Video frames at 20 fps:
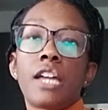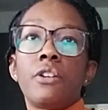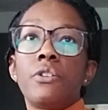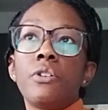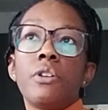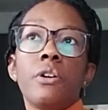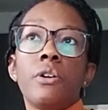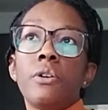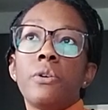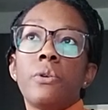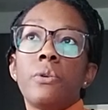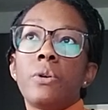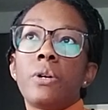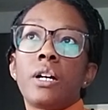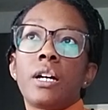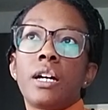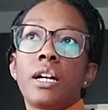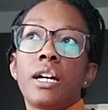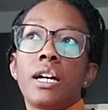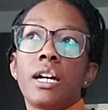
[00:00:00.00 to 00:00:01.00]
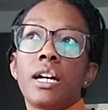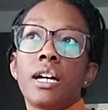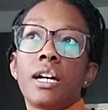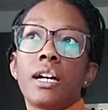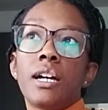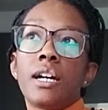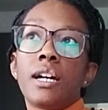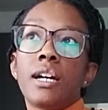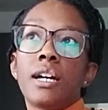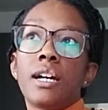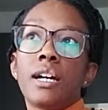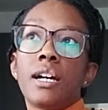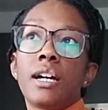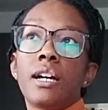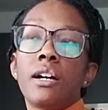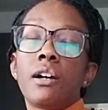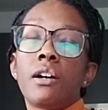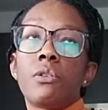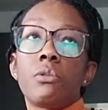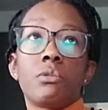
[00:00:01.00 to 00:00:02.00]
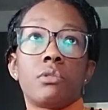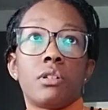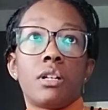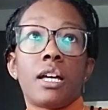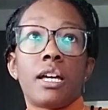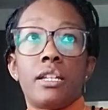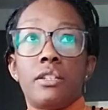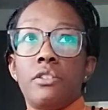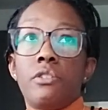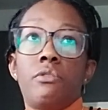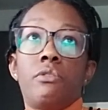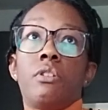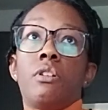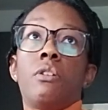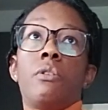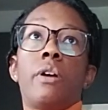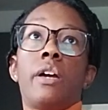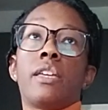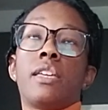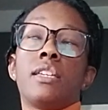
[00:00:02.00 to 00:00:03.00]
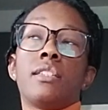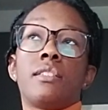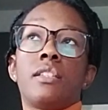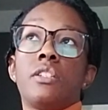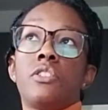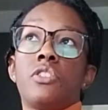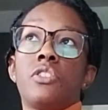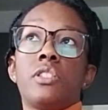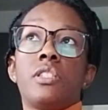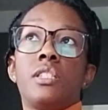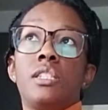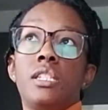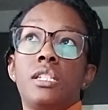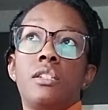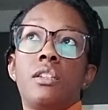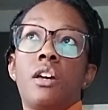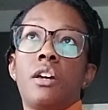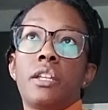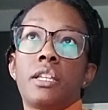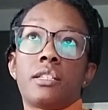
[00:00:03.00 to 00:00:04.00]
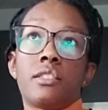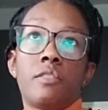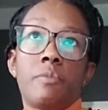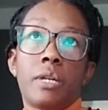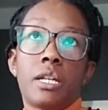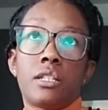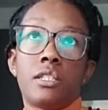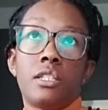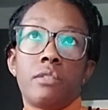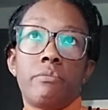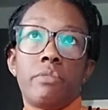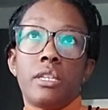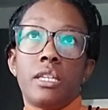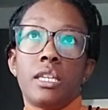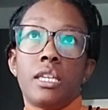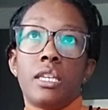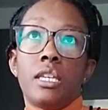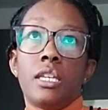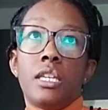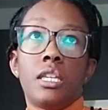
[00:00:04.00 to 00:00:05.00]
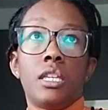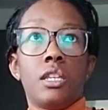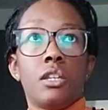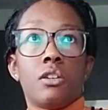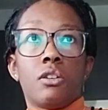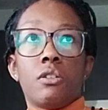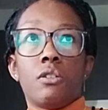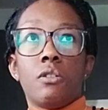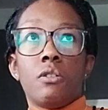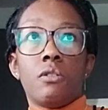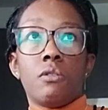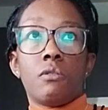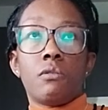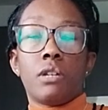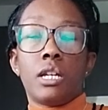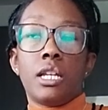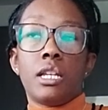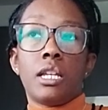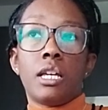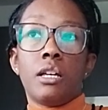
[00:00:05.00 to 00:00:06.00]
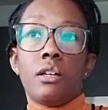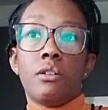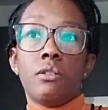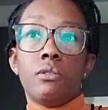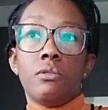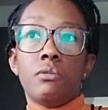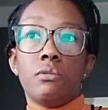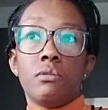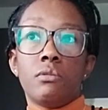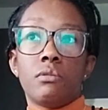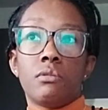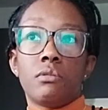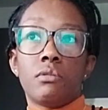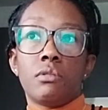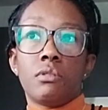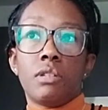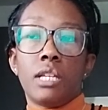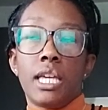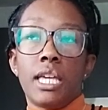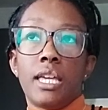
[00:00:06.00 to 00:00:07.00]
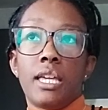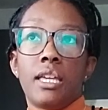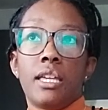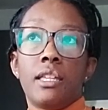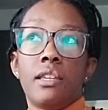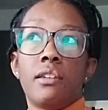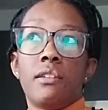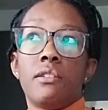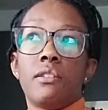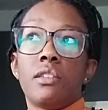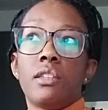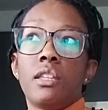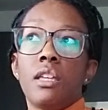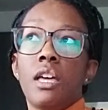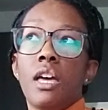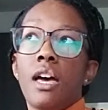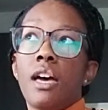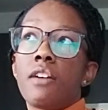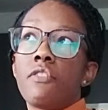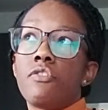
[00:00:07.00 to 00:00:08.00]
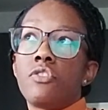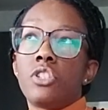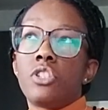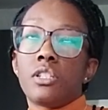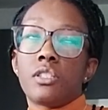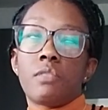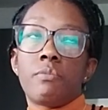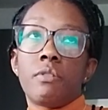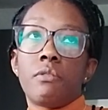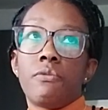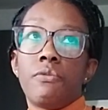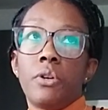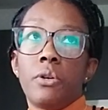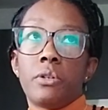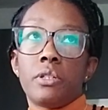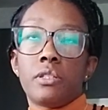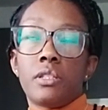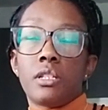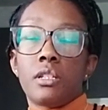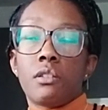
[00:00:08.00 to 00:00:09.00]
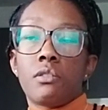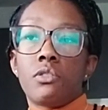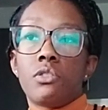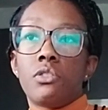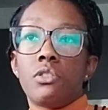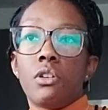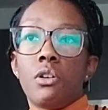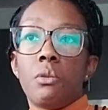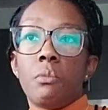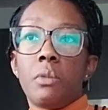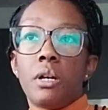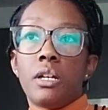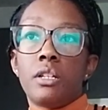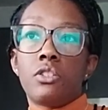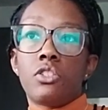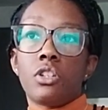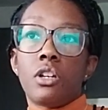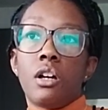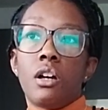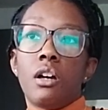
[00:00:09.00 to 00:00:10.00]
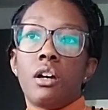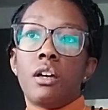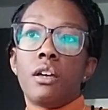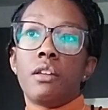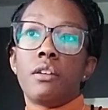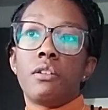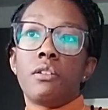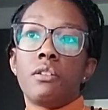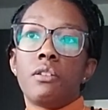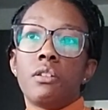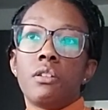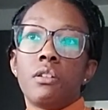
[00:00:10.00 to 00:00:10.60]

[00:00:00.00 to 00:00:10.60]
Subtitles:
know. I do know. I guess I just did not expect to be here right now. And I've just been focusing so much on